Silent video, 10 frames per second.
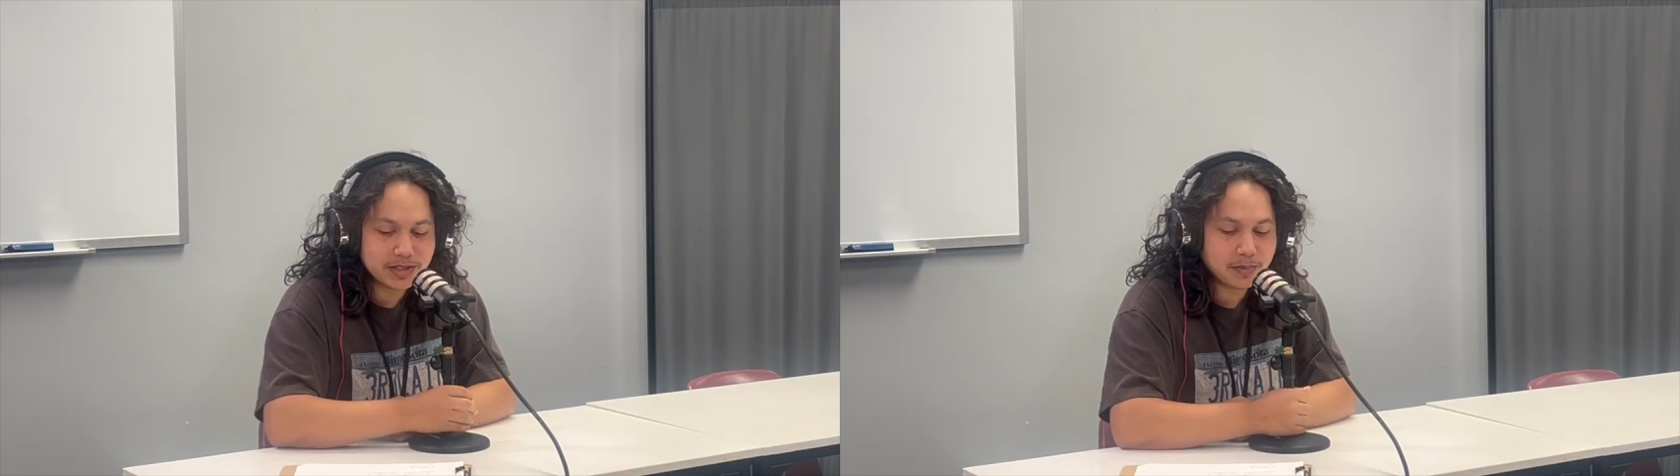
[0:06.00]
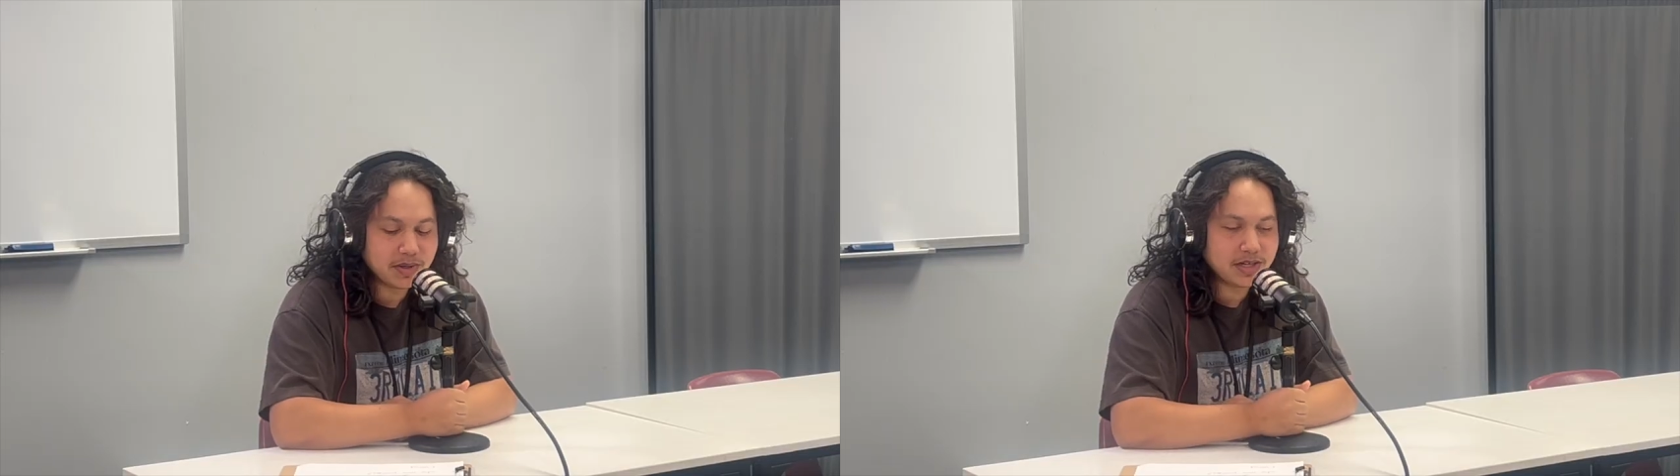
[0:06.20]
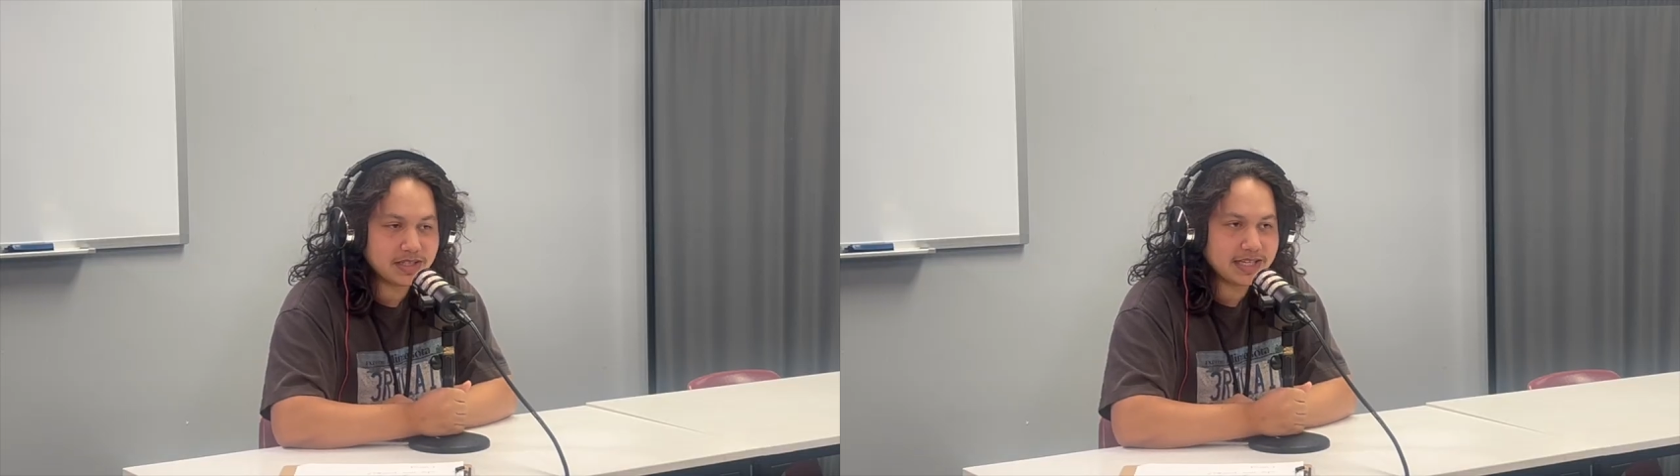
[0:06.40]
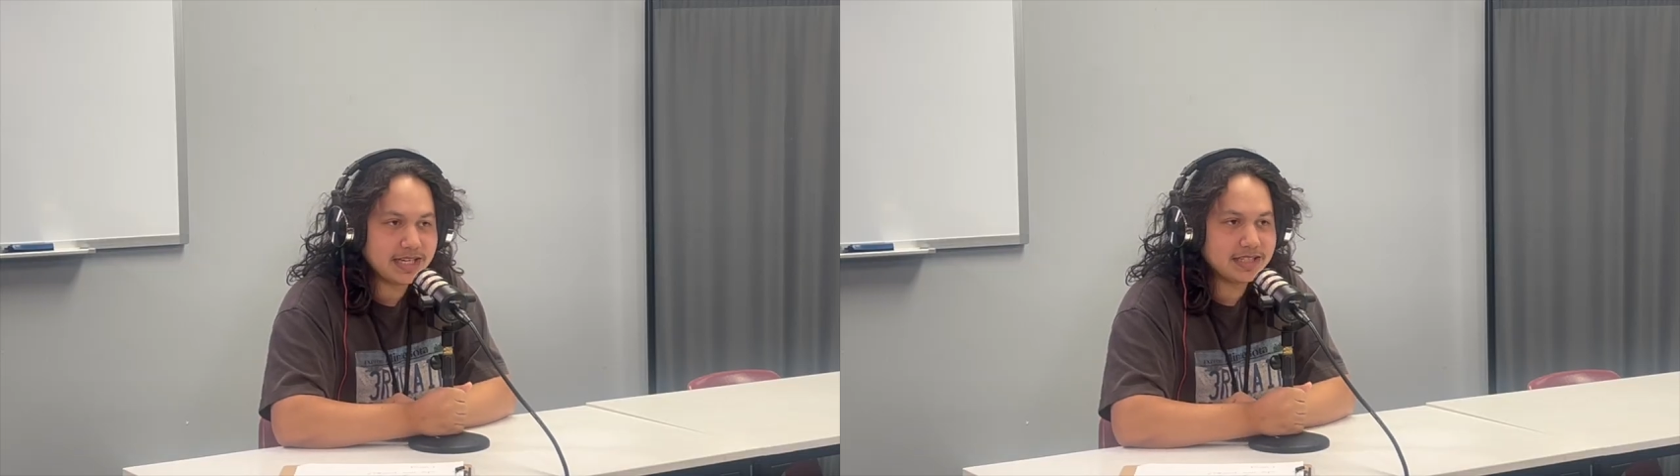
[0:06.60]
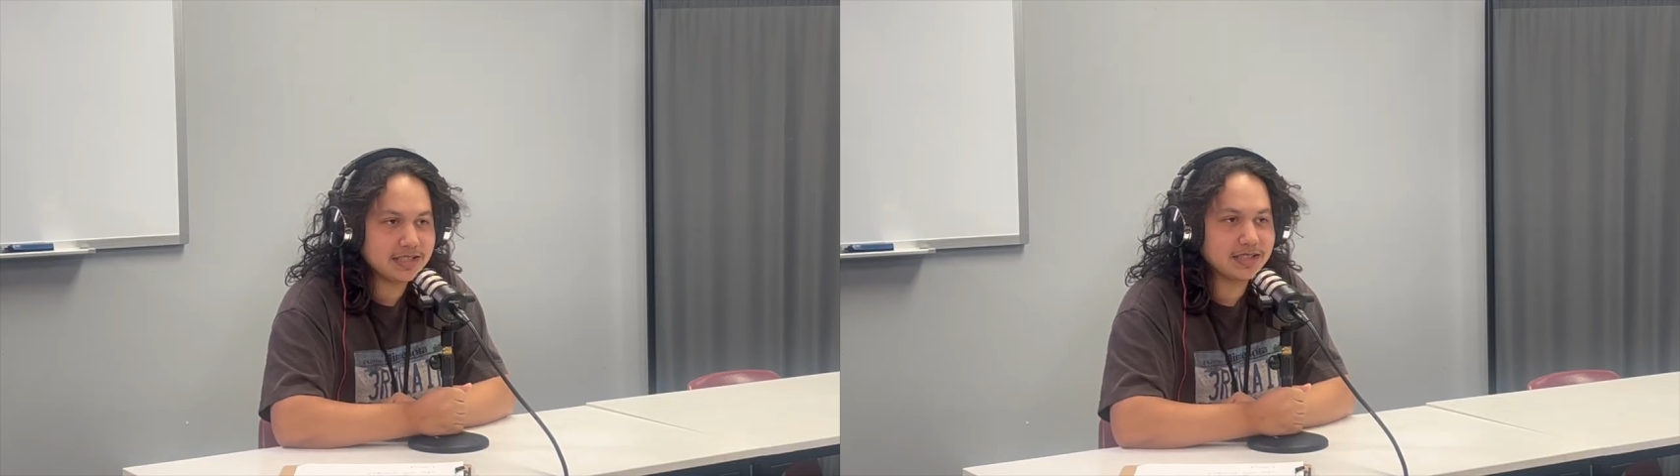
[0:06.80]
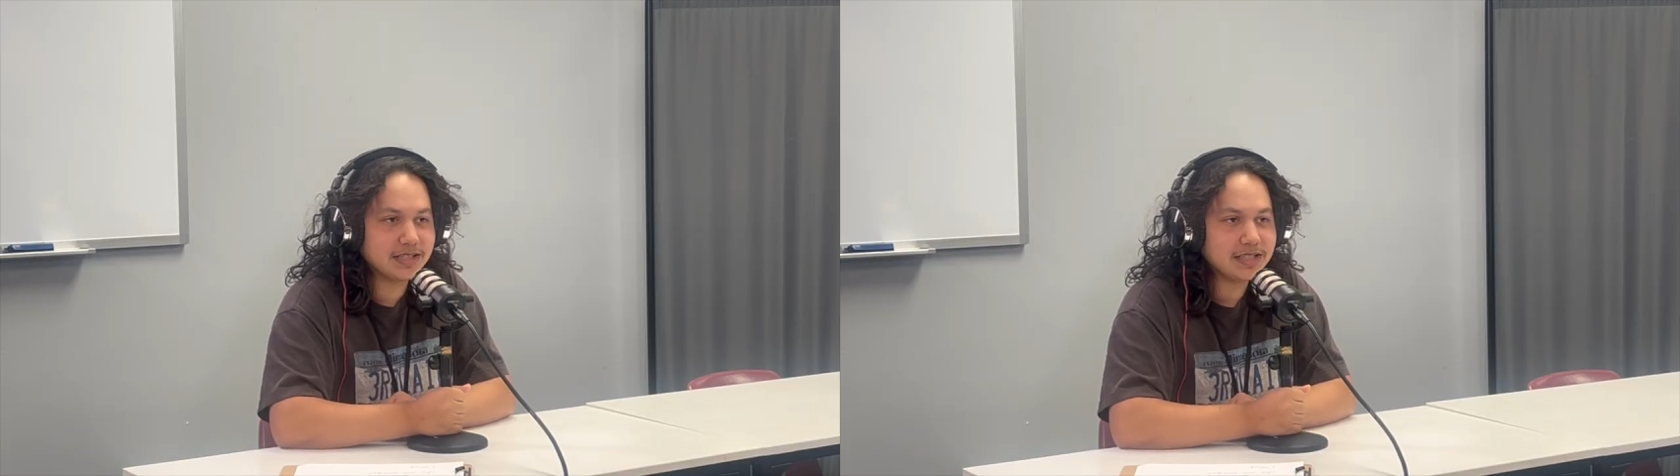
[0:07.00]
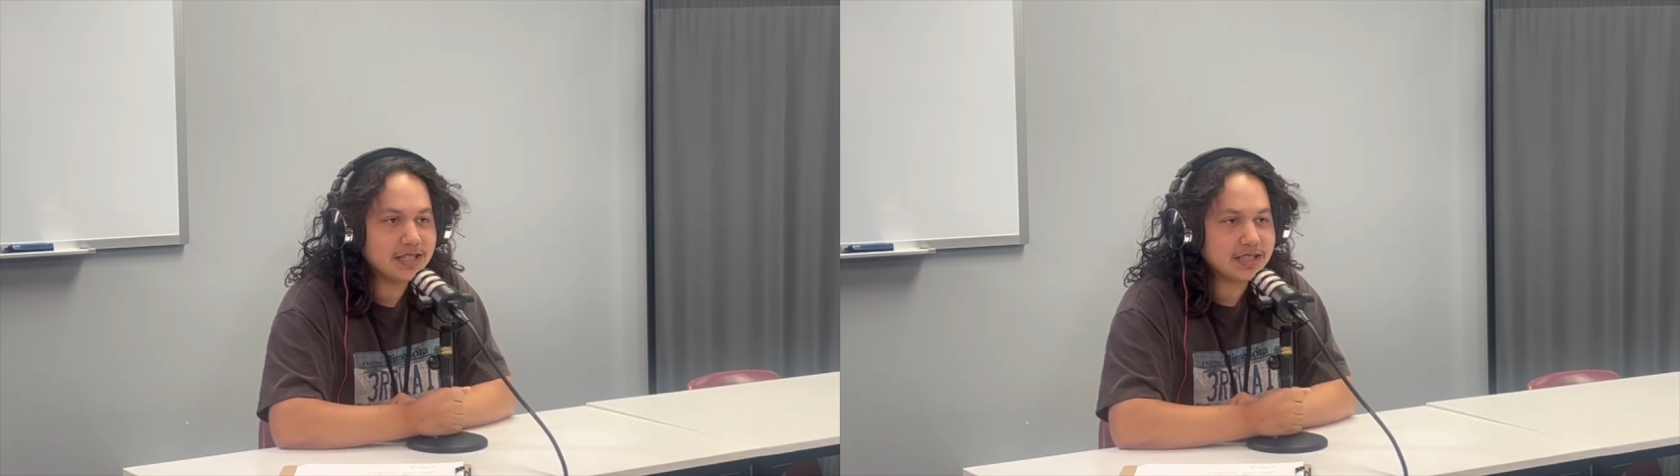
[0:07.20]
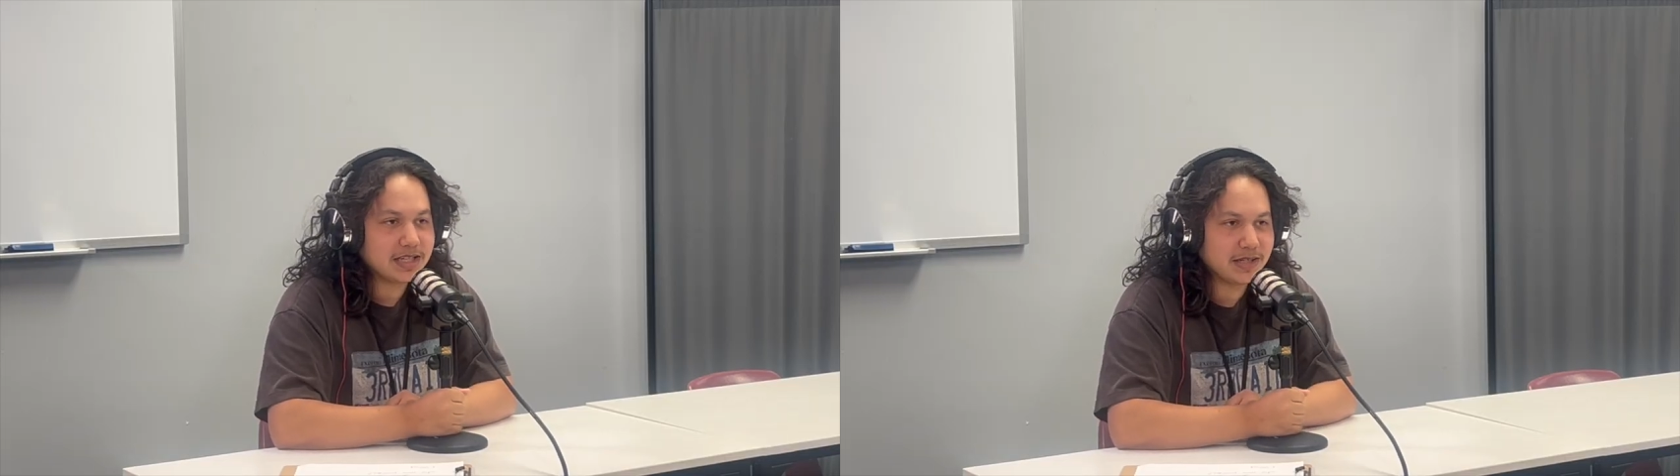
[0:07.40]
podcast and
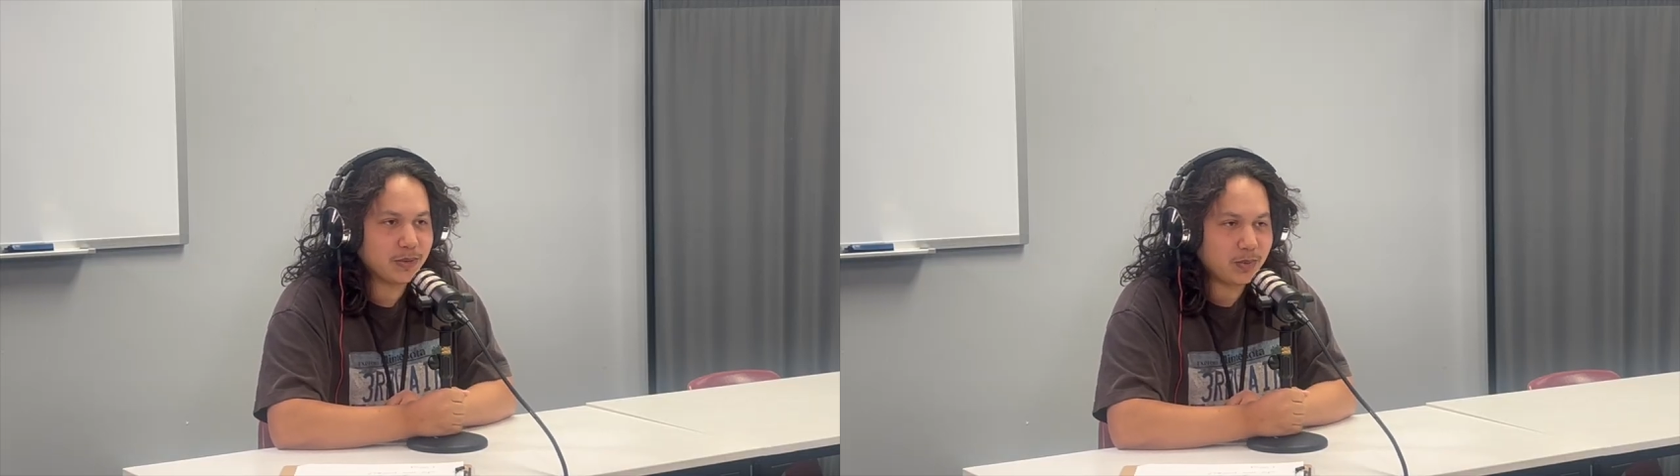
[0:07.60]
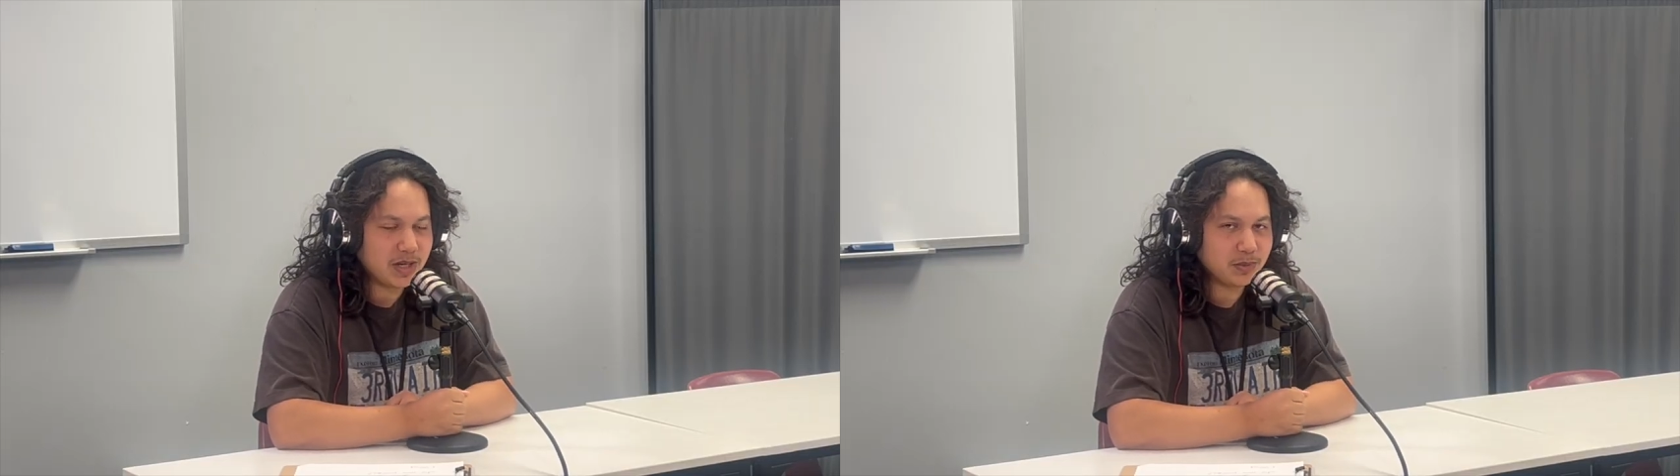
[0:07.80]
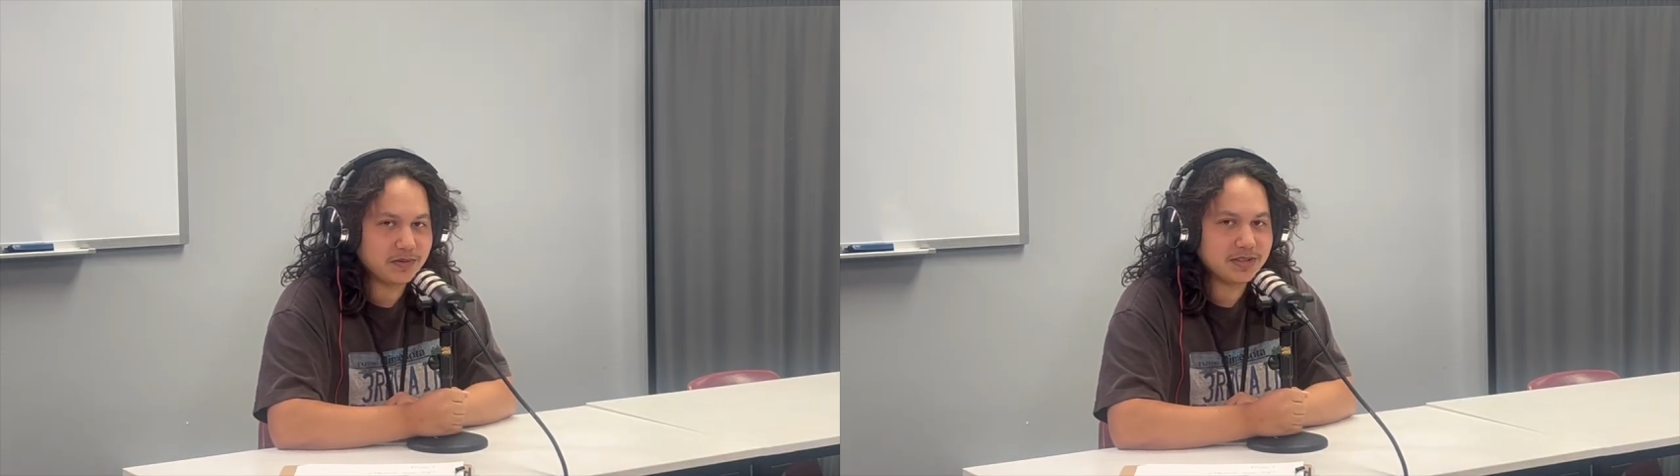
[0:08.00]
kind of why we've